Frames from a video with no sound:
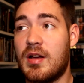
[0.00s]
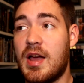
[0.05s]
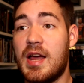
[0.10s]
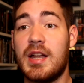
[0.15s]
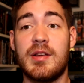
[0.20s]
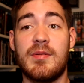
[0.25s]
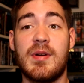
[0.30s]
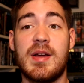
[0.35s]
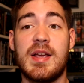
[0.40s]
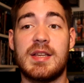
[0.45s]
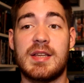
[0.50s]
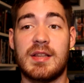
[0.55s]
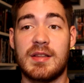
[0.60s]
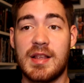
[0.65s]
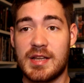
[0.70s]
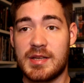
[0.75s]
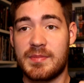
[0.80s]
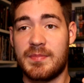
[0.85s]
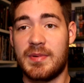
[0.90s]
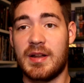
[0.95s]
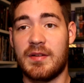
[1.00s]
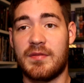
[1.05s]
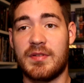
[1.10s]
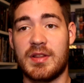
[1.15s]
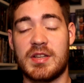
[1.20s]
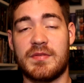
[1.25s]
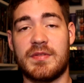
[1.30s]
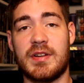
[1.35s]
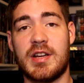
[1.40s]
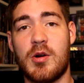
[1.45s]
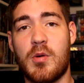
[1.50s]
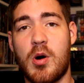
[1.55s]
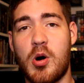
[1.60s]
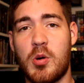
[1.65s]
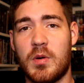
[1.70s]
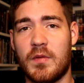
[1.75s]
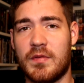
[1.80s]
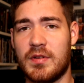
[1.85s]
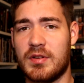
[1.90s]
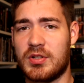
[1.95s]
Anyways, that's been it for this video.
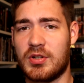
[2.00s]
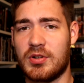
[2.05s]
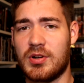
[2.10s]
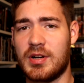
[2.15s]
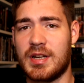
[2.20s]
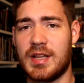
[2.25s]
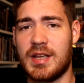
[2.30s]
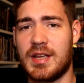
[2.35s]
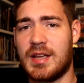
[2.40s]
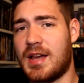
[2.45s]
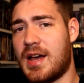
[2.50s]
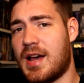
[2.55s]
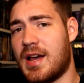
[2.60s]
Hope you've enjoyed it,